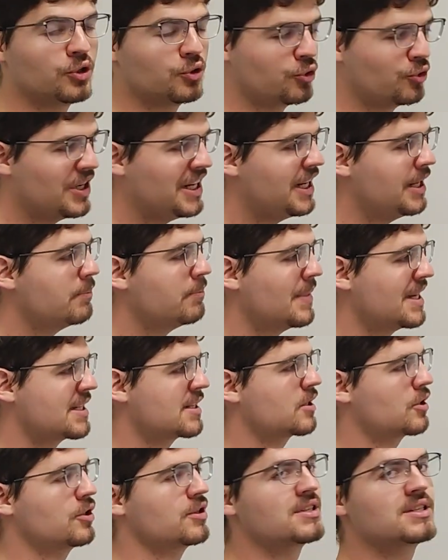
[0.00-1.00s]
really
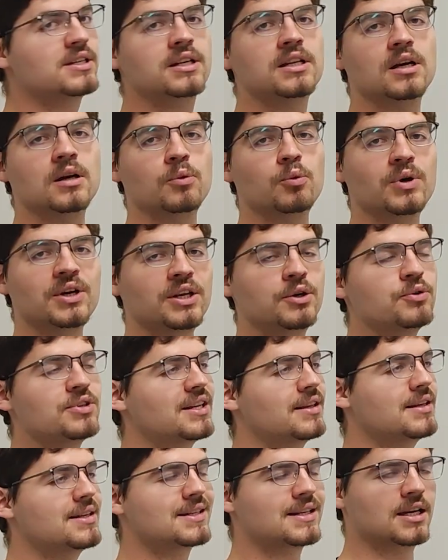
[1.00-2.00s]
must consider when
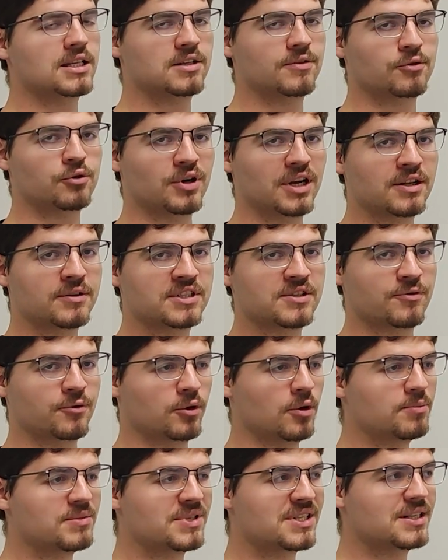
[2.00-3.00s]
using these kinds of
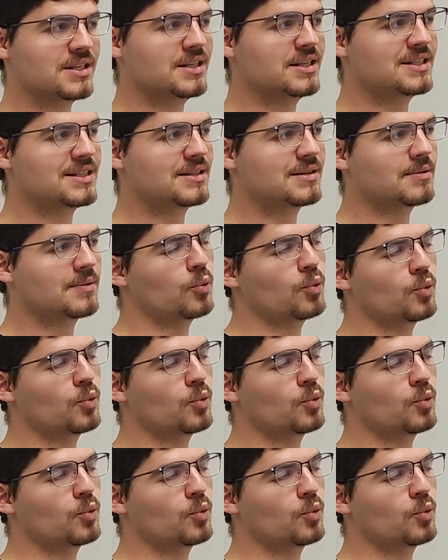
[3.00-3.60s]
transforms is